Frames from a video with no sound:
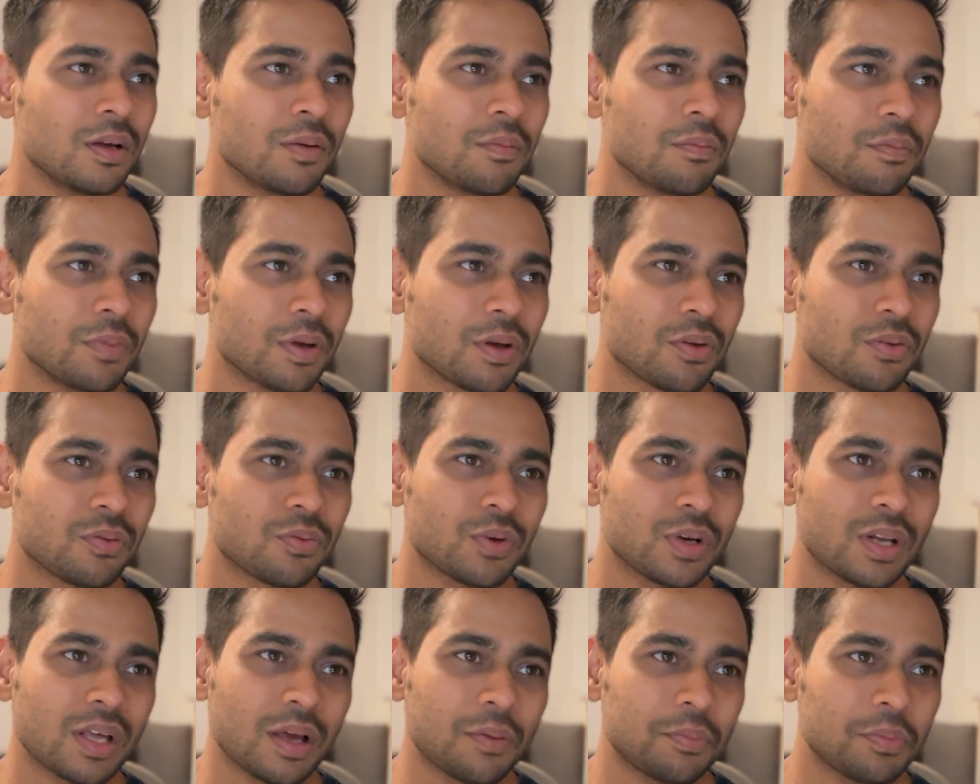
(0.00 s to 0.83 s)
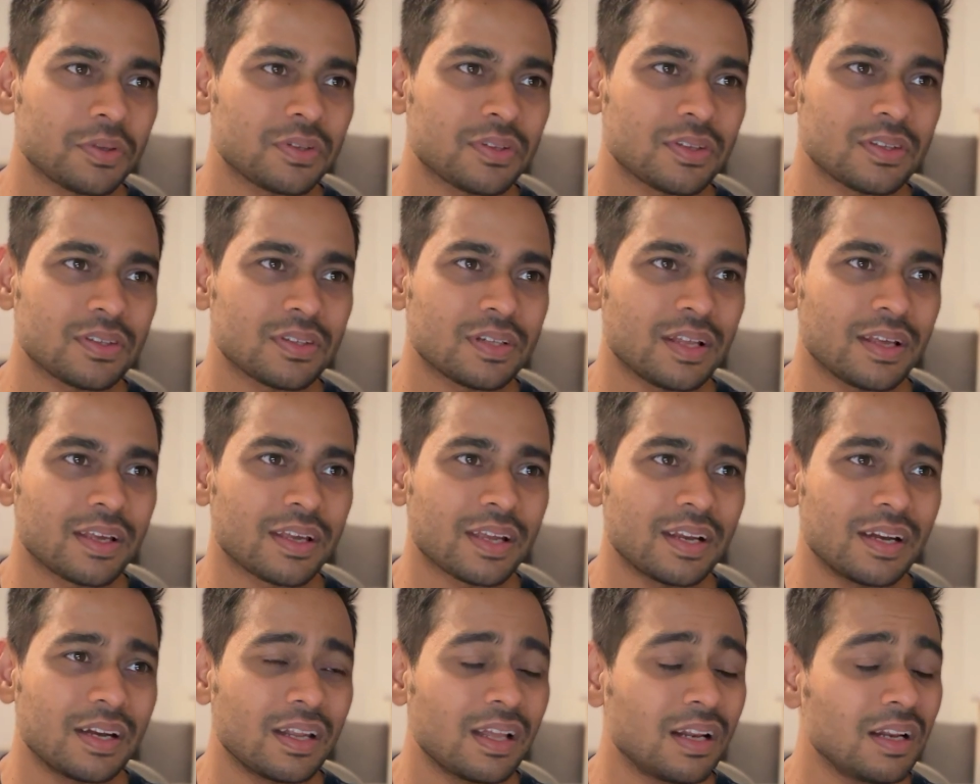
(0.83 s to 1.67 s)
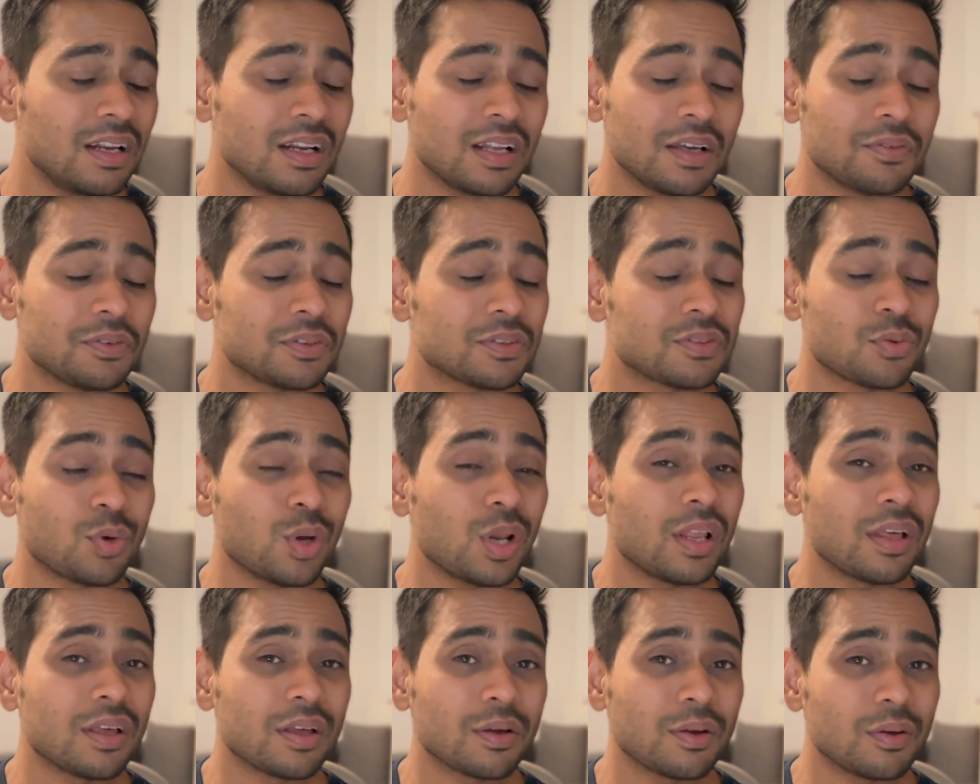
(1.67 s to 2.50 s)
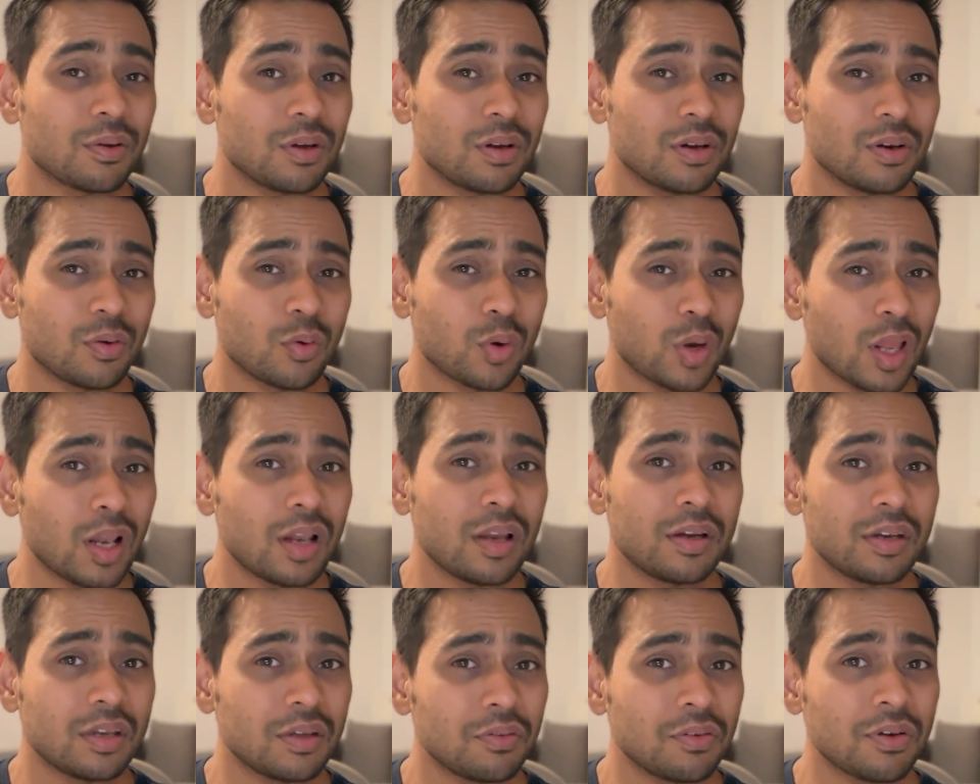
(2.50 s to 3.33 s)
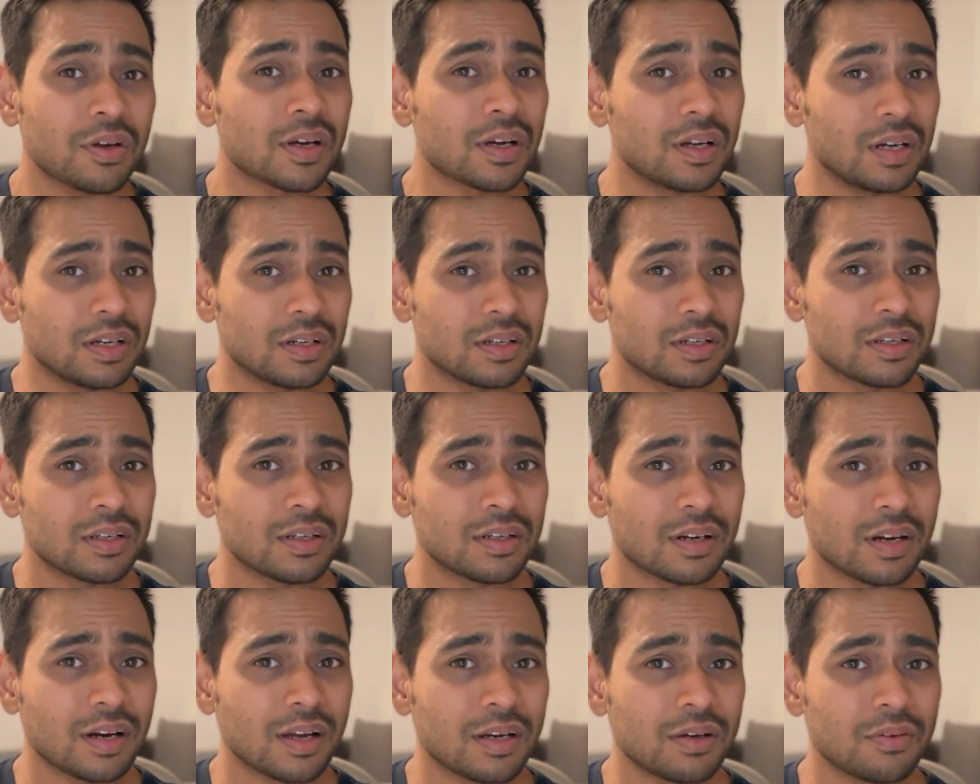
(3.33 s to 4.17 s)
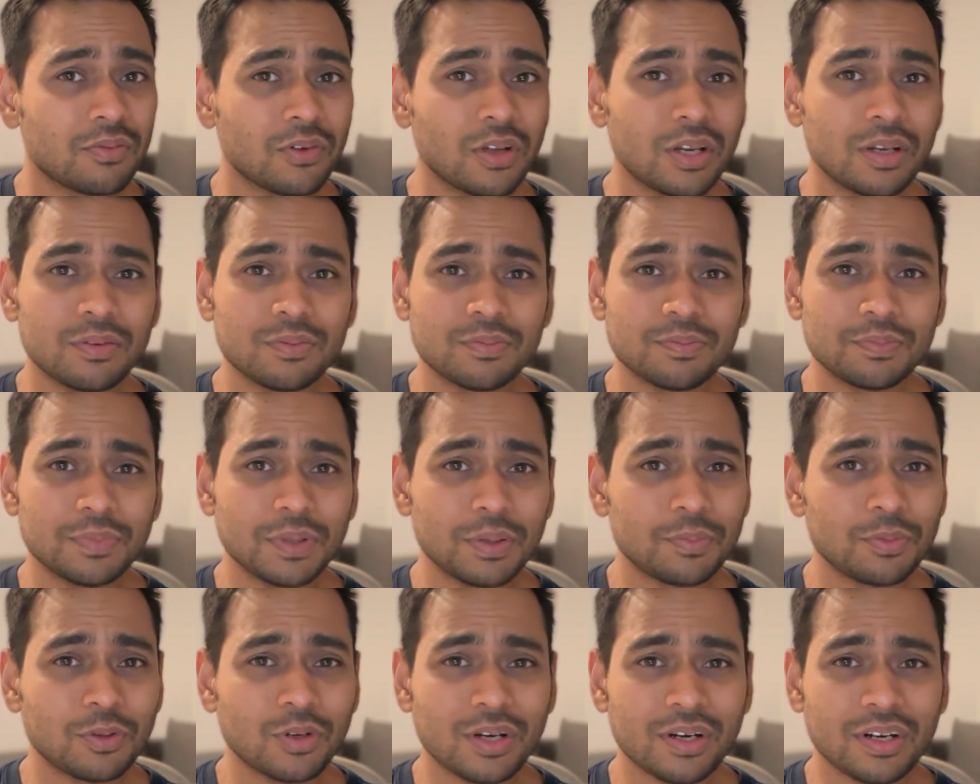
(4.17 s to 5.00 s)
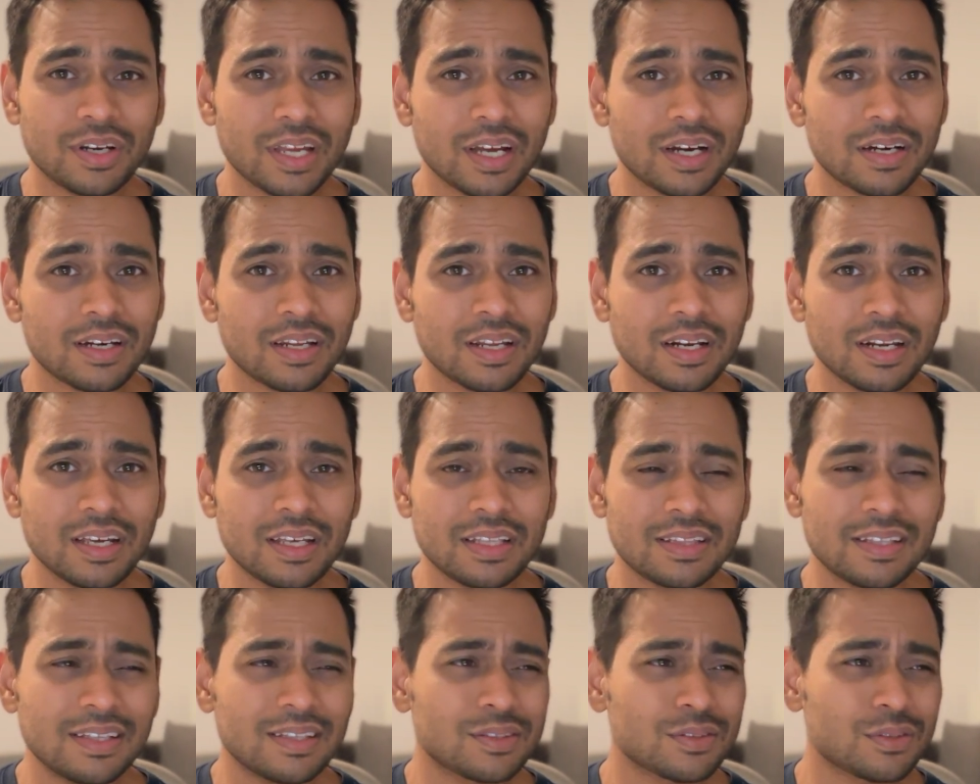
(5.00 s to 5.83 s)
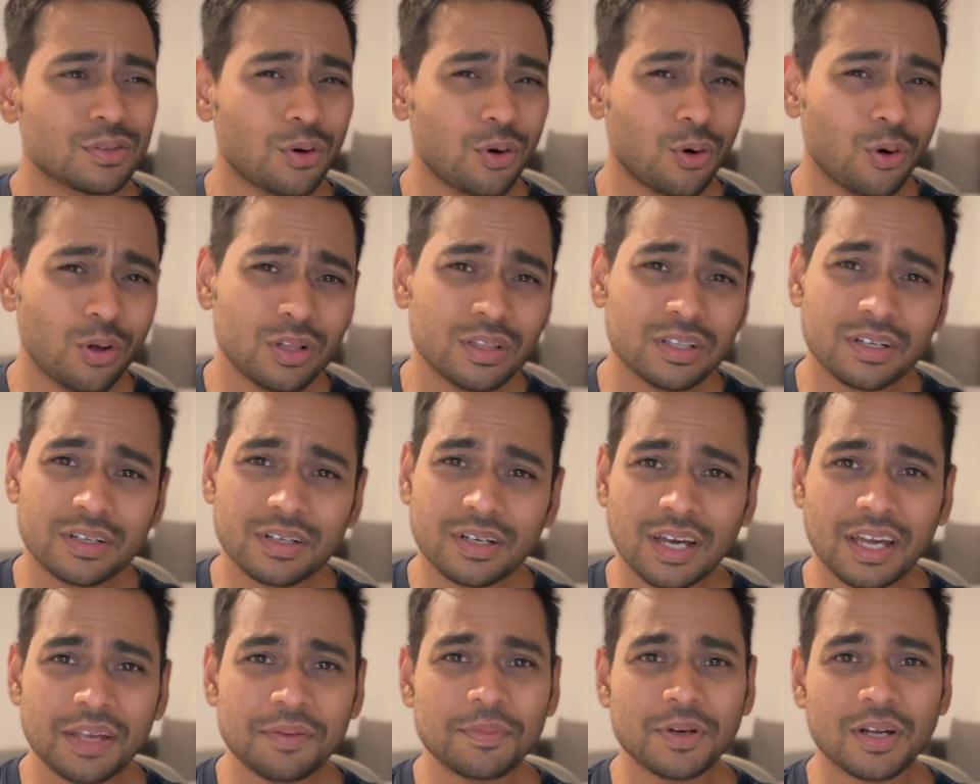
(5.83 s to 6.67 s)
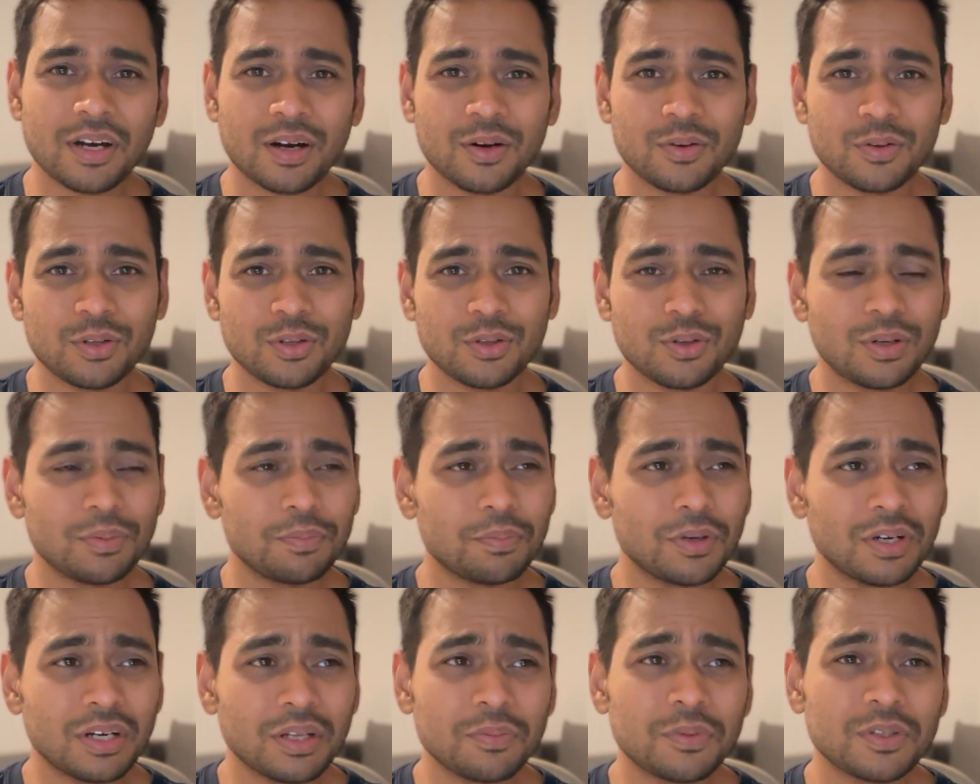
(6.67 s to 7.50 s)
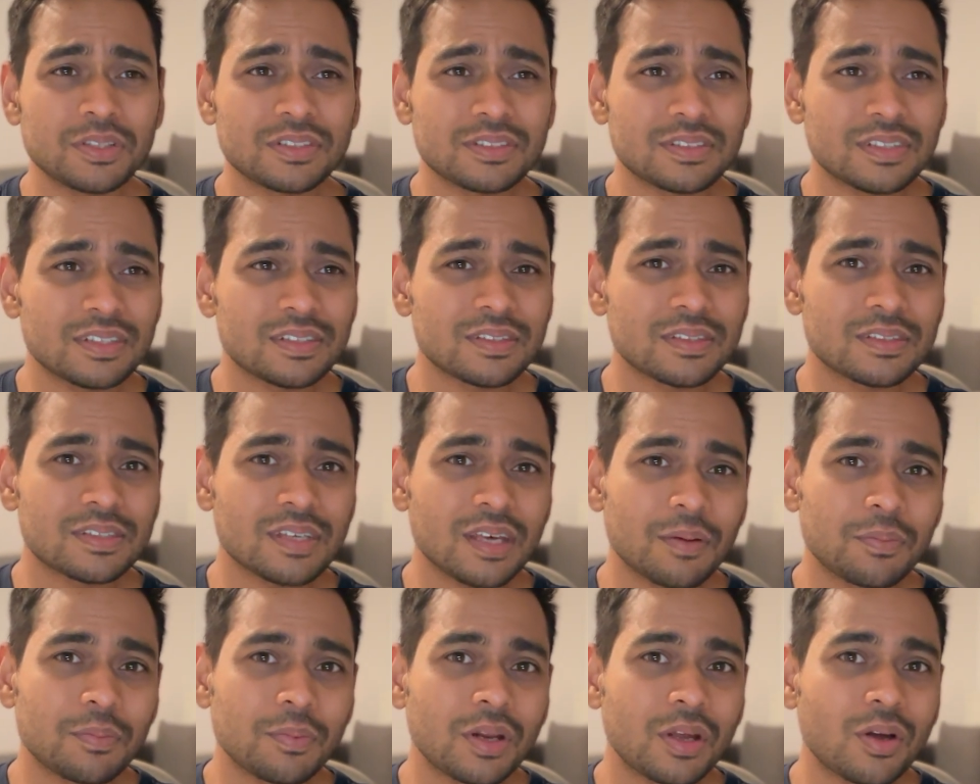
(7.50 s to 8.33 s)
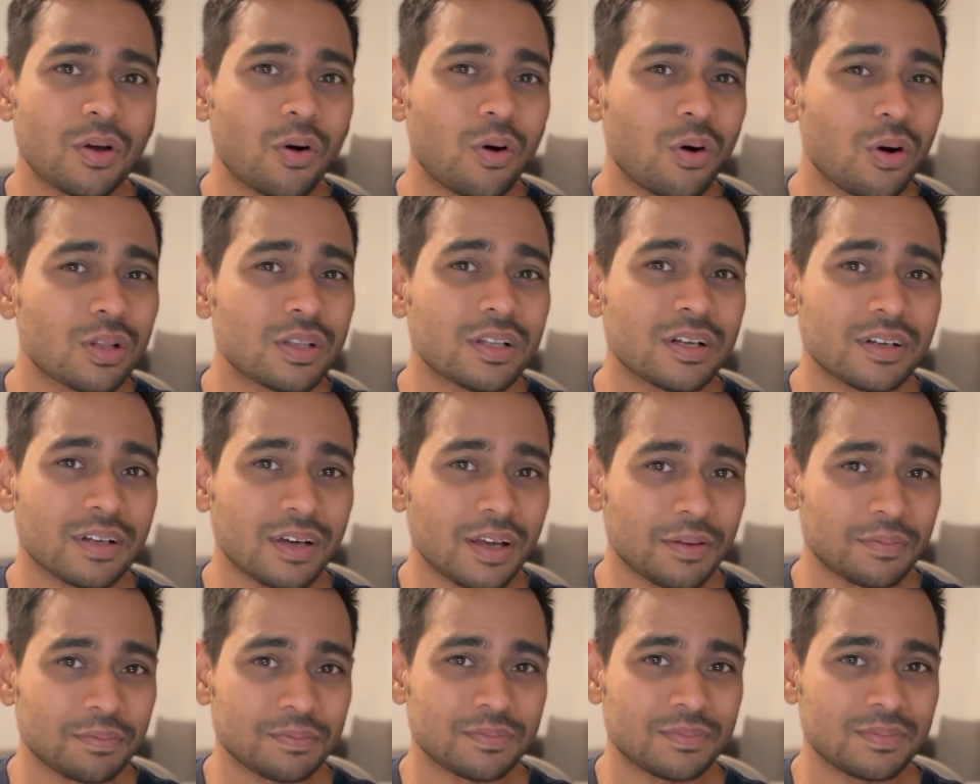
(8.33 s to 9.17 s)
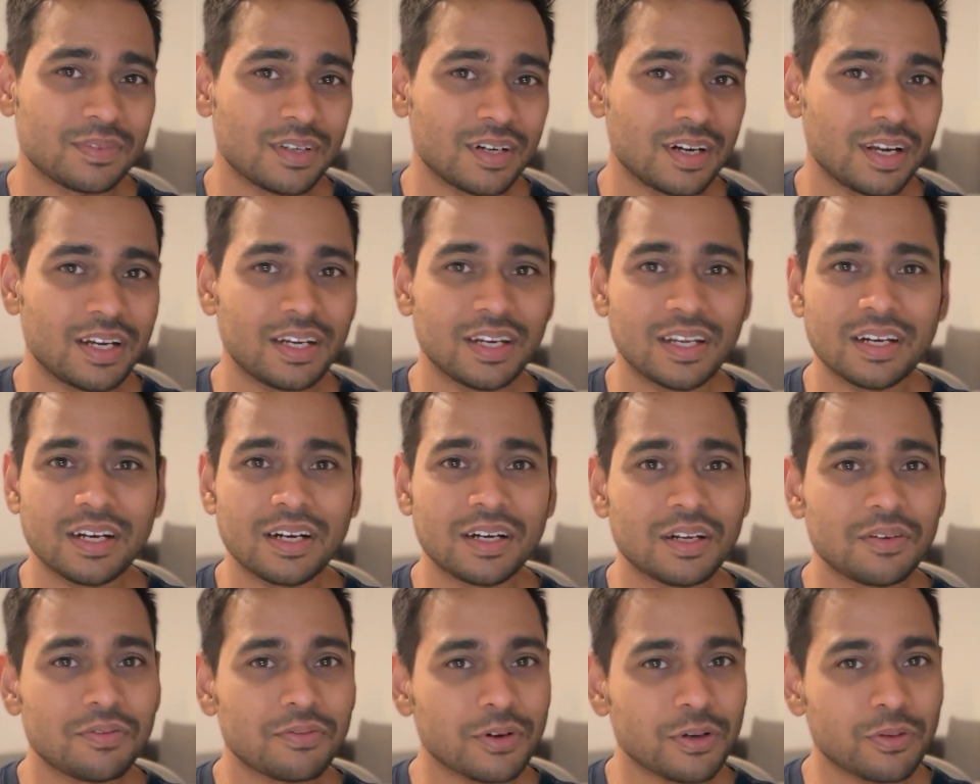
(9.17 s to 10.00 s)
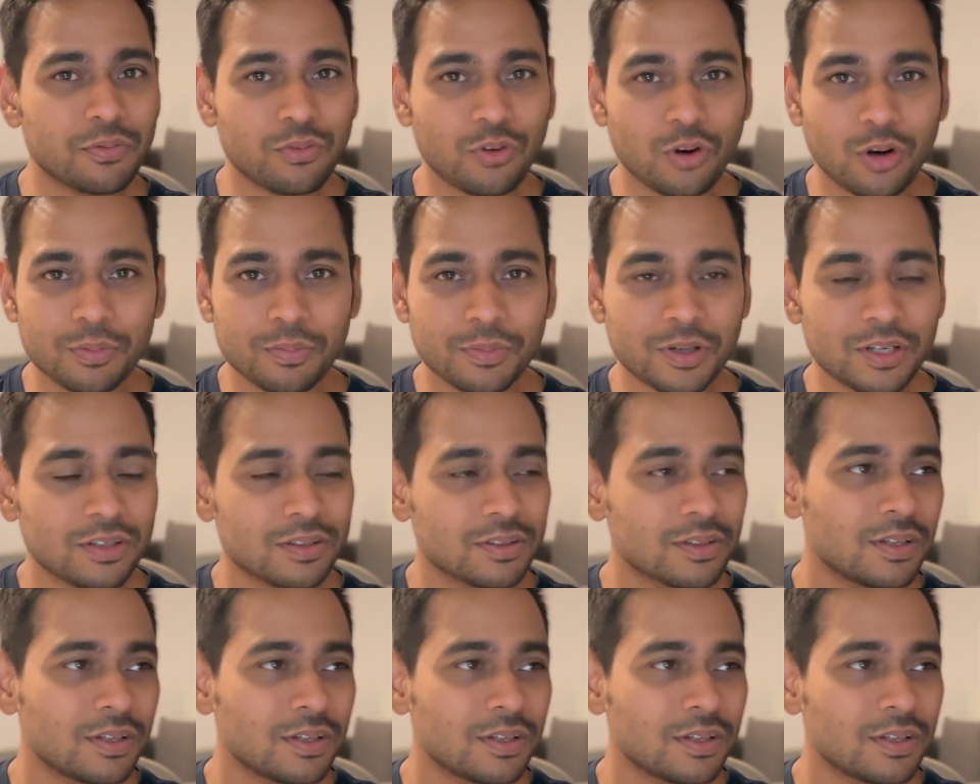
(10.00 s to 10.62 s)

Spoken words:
Because what happens is, like, in daily life, it's really, really difficult, right? When people are reacting like this all the time around you, and pretty much this is happening all the time, right? In a different format.